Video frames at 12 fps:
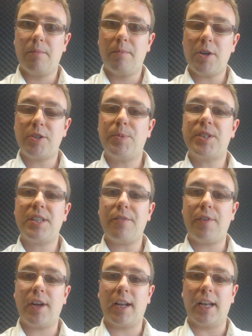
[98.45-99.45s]
most
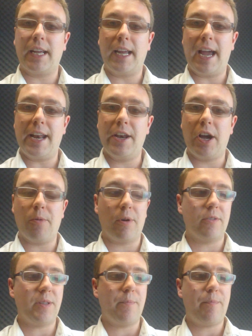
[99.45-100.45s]
specifically at night when
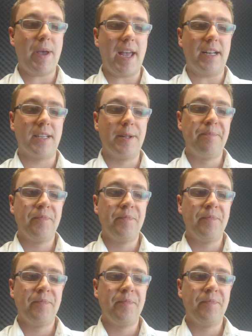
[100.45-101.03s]
I was in bed